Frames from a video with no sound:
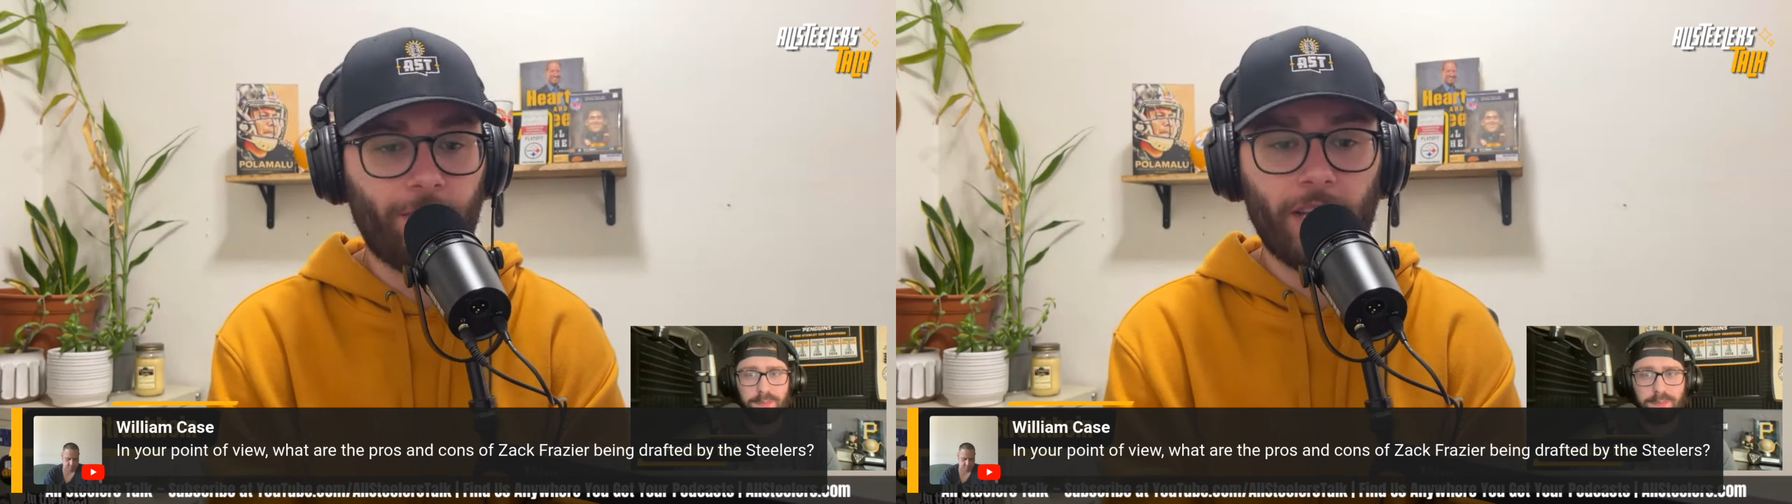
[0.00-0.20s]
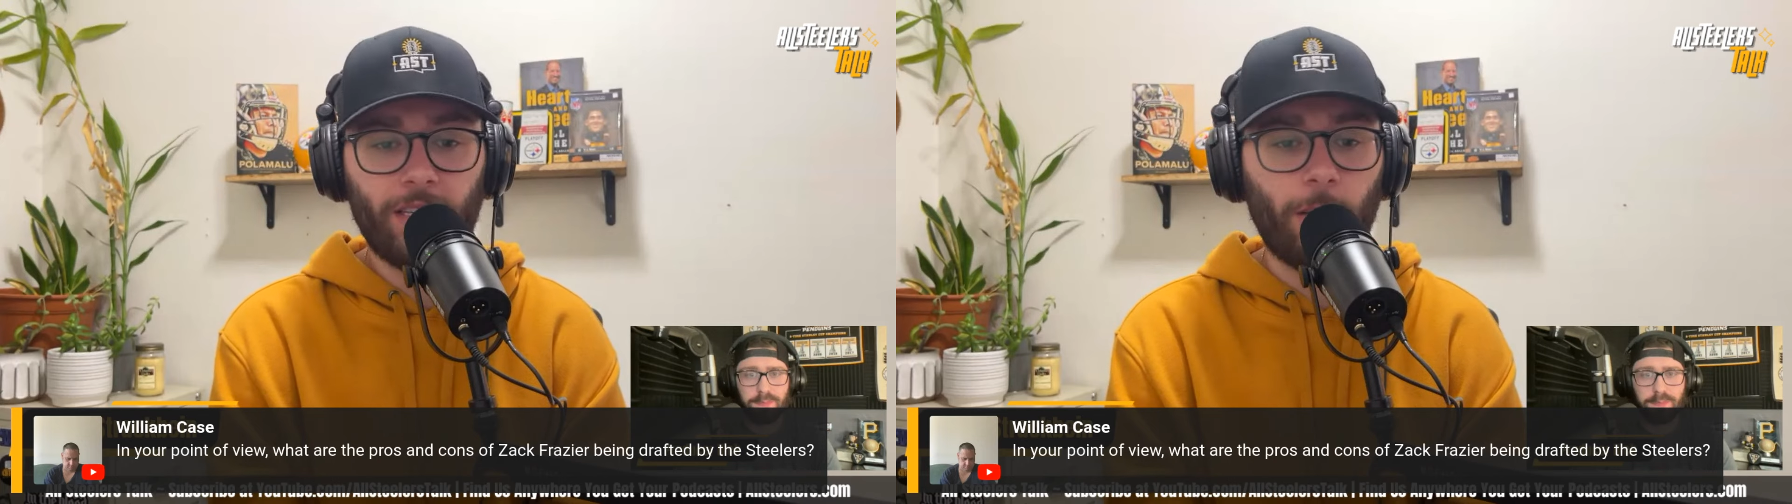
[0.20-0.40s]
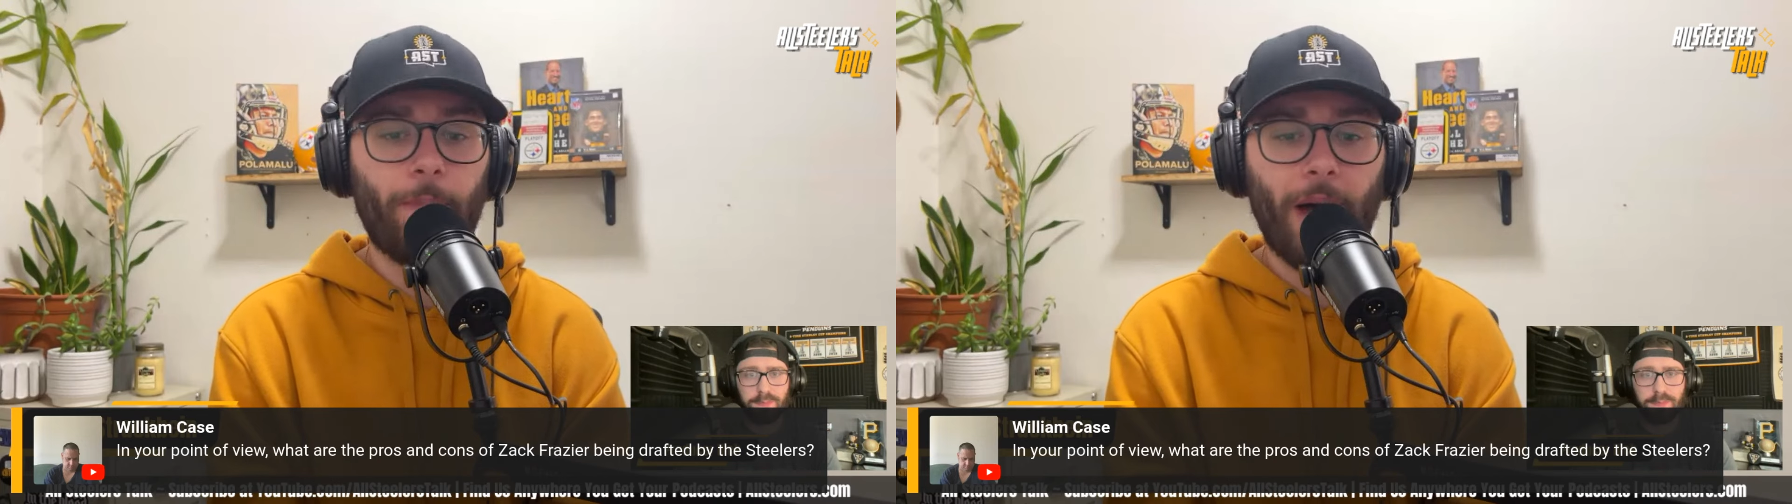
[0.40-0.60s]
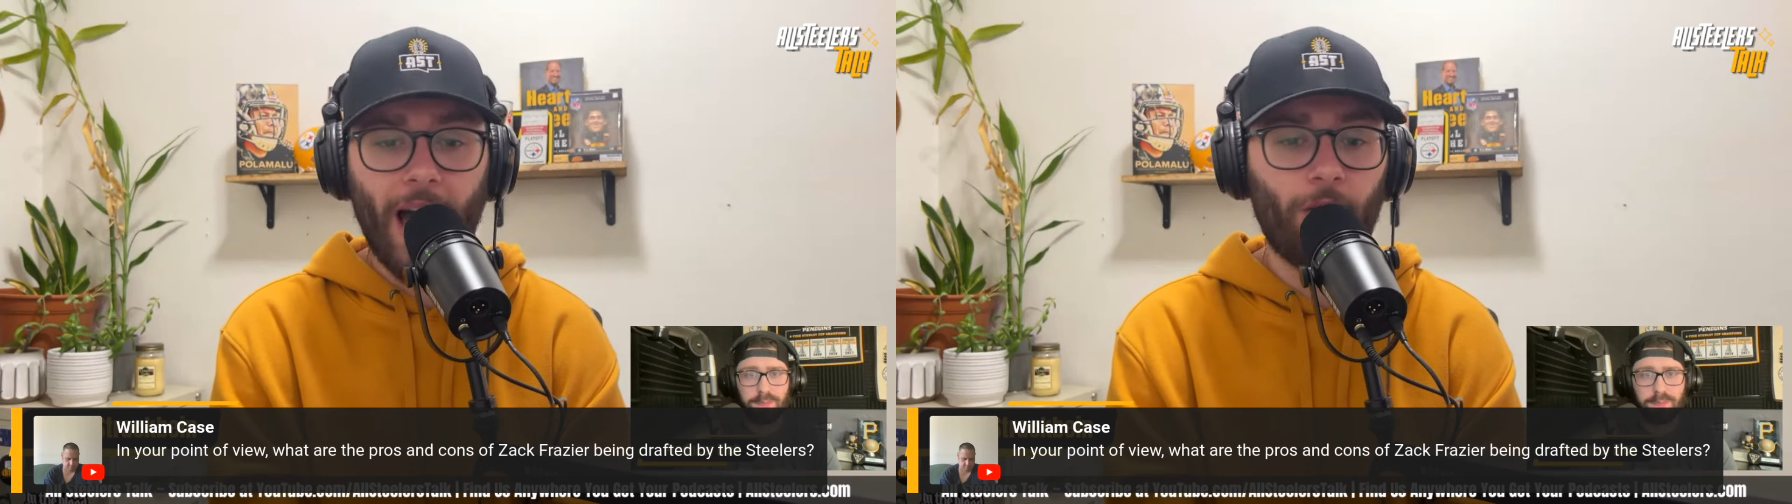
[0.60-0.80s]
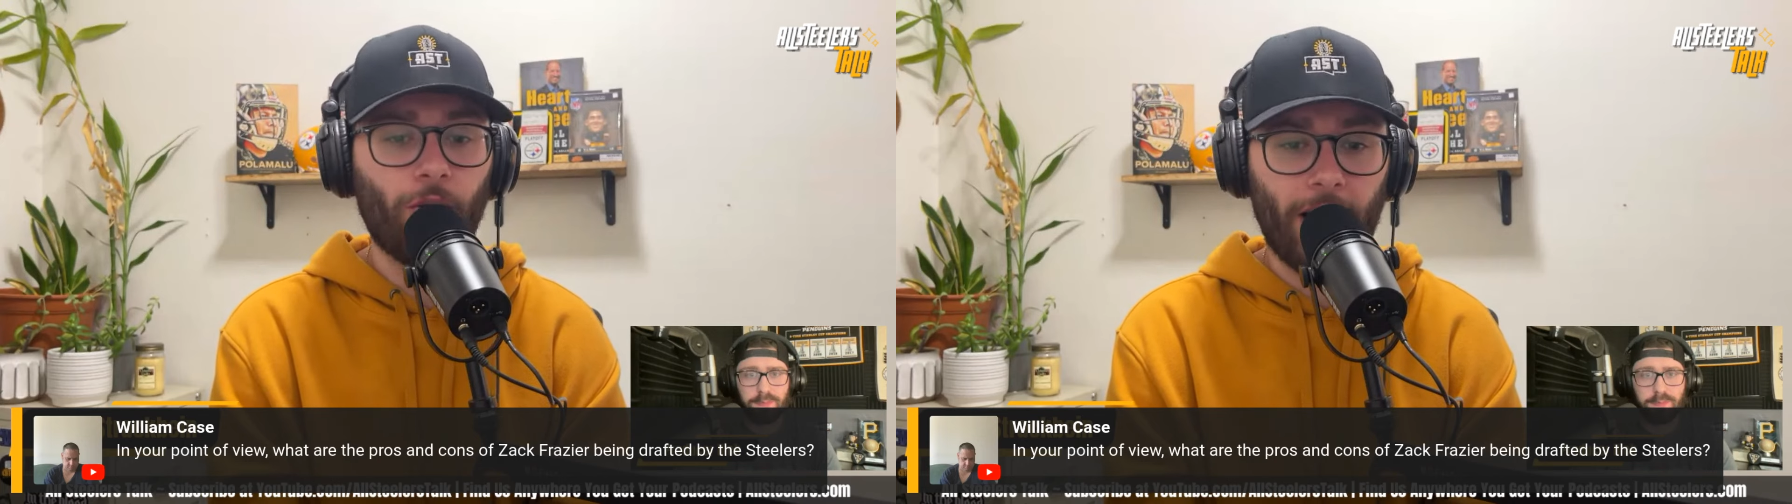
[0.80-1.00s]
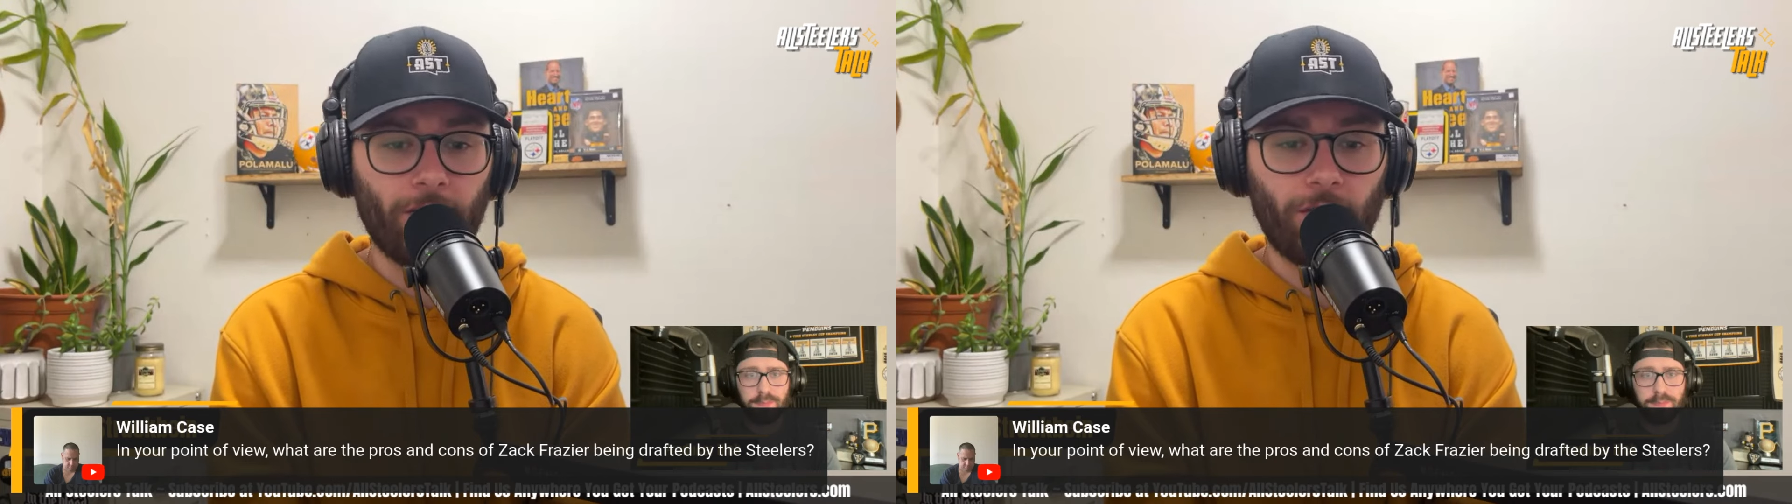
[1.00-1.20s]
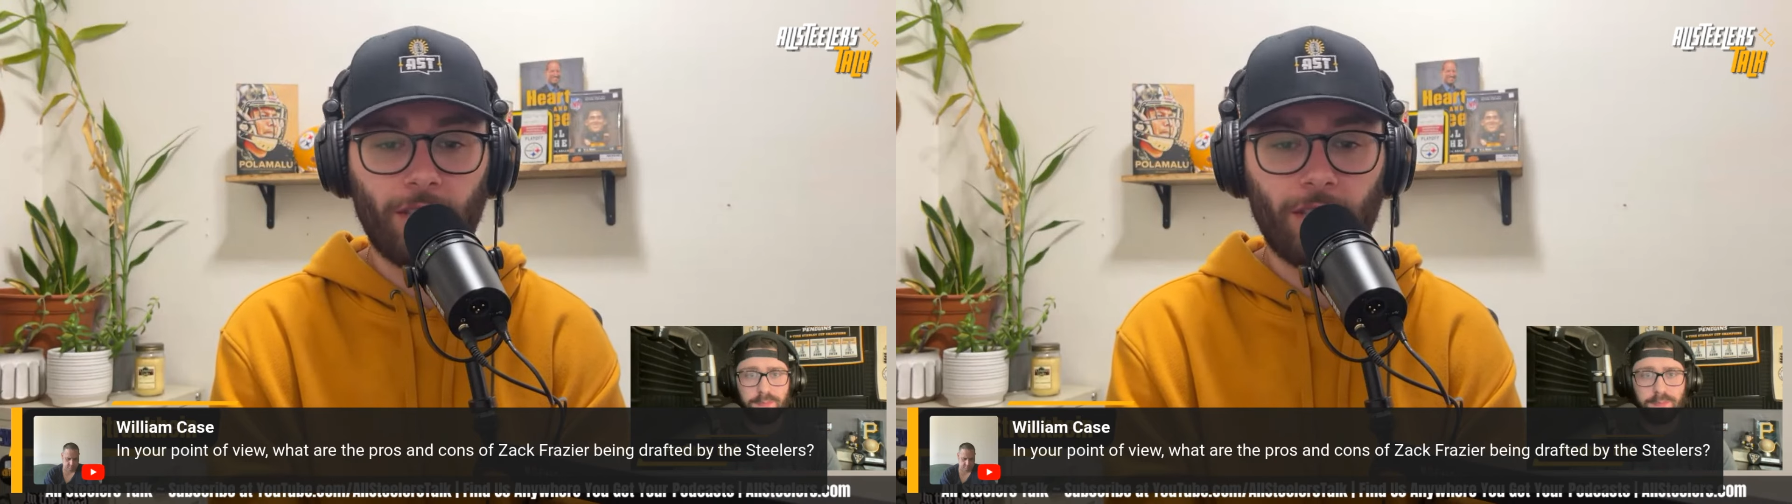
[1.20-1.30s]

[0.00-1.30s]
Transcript: but he's a powerhouse.